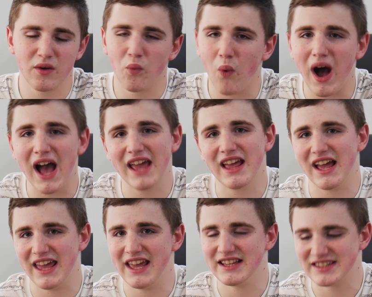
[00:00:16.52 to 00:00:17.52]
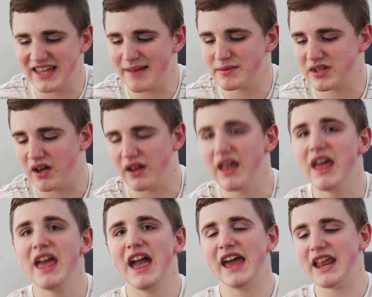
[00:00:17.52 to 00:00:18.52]
why I hate Samsung.
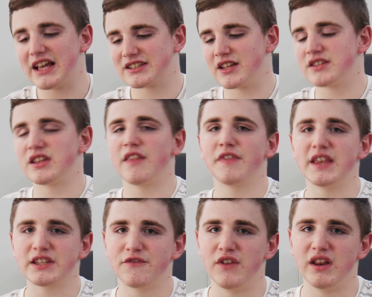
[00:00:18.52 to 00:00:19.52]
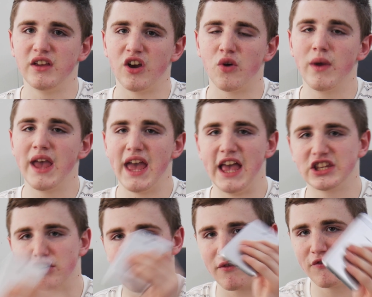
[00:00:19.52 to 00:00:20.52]
In essence, this video
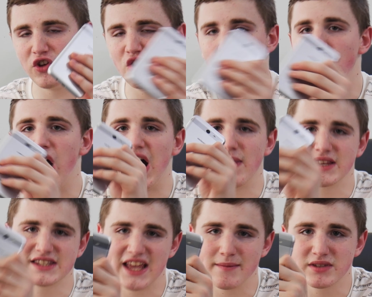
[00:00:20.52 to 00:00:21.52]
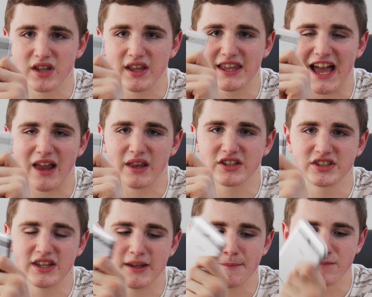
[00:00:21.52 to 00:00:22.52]
is a review on the Samsung
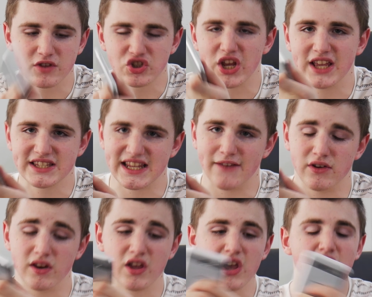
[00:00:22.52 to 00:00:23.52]
Galaxy J7.